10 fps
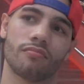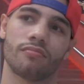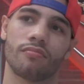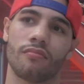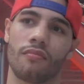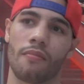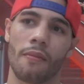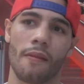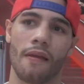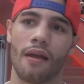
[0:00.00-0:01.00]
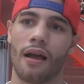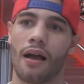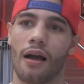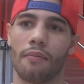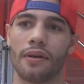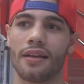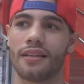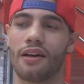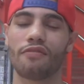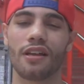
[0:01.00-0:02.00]
I
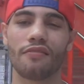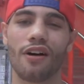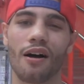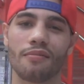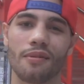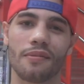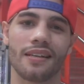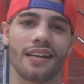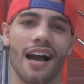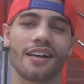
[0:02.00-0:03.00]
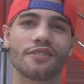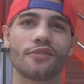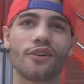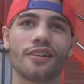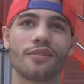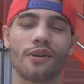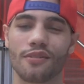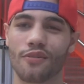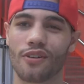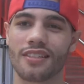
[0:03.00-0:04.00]
mean, never give up. I mean, the guy's
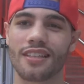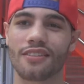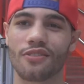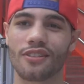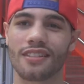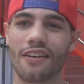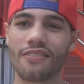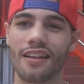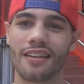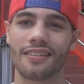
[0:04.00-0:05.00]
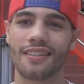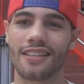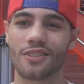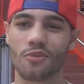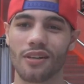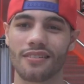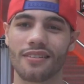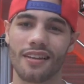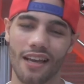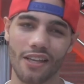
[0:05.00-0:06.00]
46, 47, and he
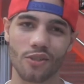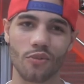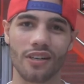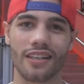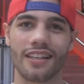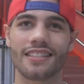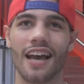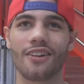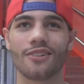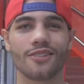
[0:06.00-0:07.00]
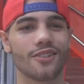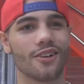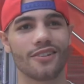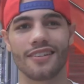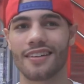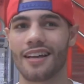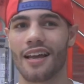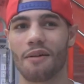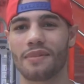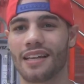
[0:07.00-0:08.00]
just won another title. So,
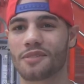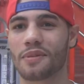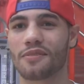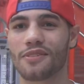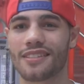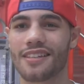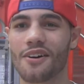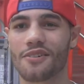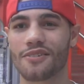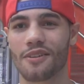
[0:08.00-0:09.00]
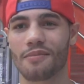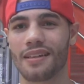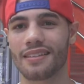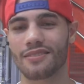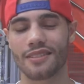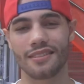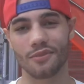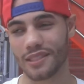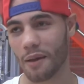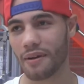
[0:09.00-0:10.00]
I mean, that speaks for itself. I mean,
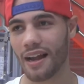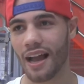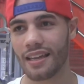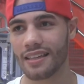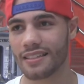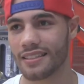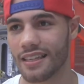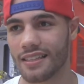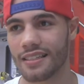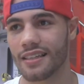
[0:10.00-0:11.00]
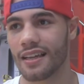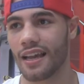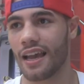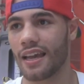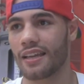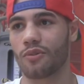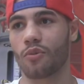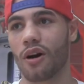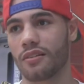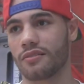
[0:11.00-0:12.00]
what type of guy he is and
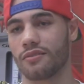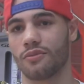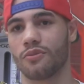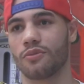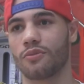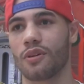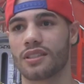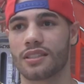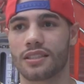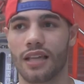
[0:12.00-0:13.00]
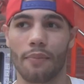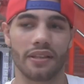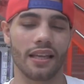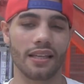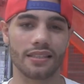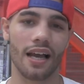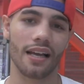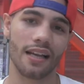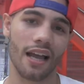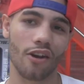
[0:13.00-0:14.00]
what type of things
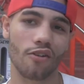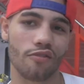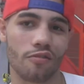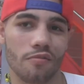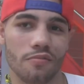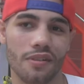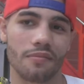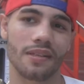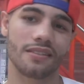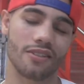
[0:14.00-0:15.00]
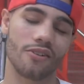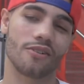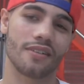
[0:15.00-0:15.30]
I learned from him. I mean, so.